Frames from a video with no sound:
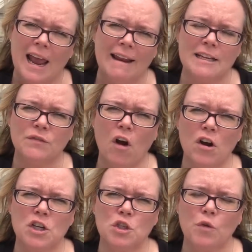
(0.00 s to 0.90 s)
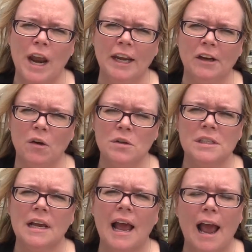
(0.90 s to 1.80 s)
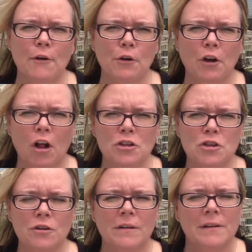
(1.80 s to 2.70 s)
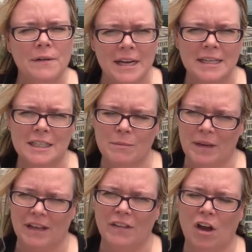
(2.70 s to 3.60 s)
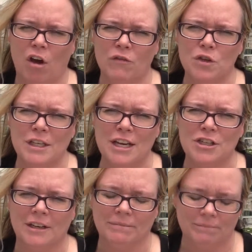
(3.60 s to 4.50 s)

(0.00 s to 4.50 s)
And as far as trade goes, agriculture needs to be in the conversation.